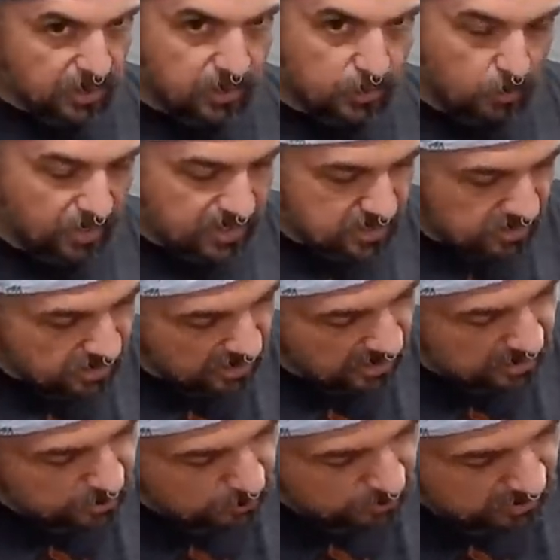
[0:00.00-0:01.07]
The reason that
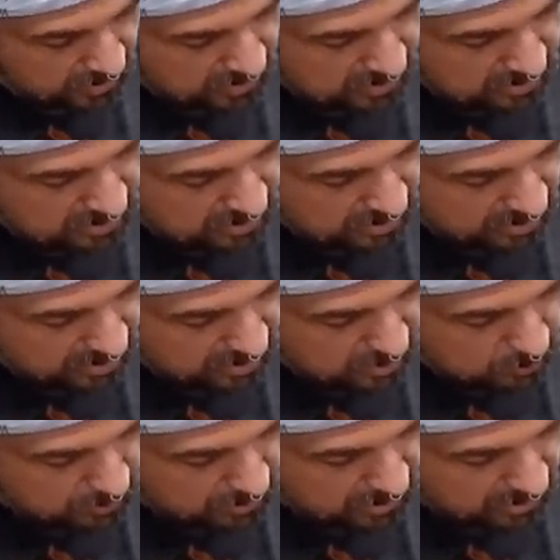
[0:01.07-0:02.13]
I do this
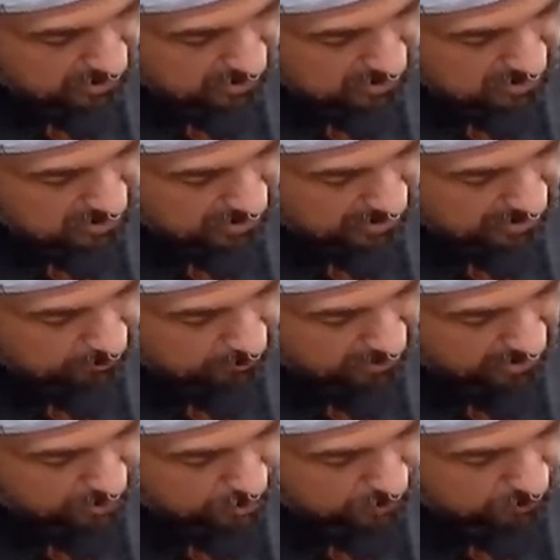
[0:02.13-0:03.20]
is because I
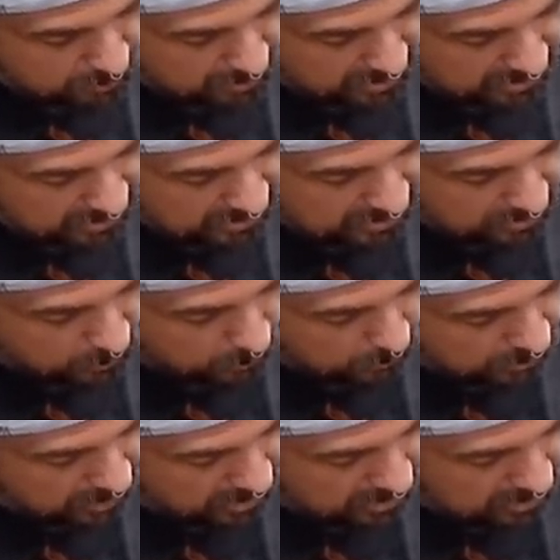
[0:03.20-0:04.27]
imagine back in the old
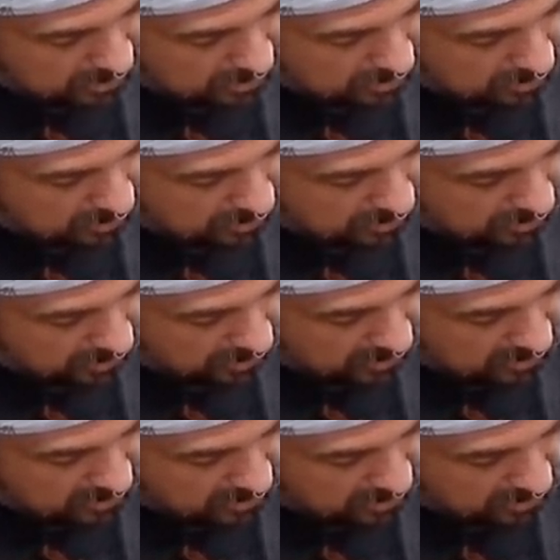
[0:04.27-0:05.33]
days, and I
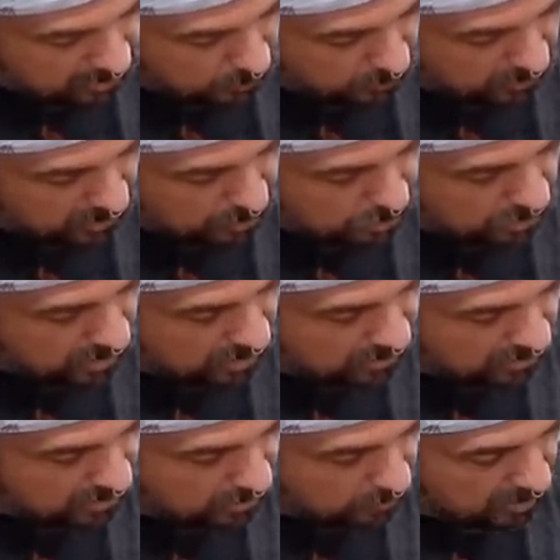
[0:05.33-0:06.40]
say the old days, you got to
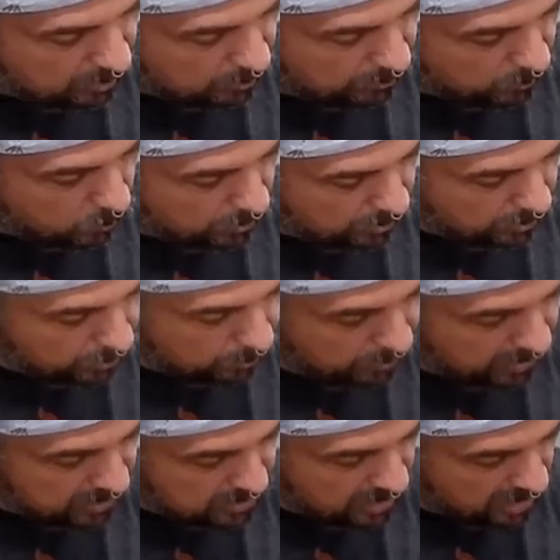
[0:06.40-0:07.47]
think about before the
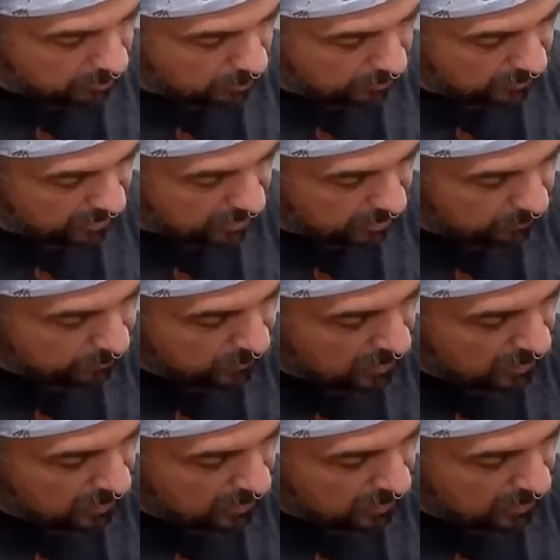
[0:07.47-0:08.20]
Europeans came over here,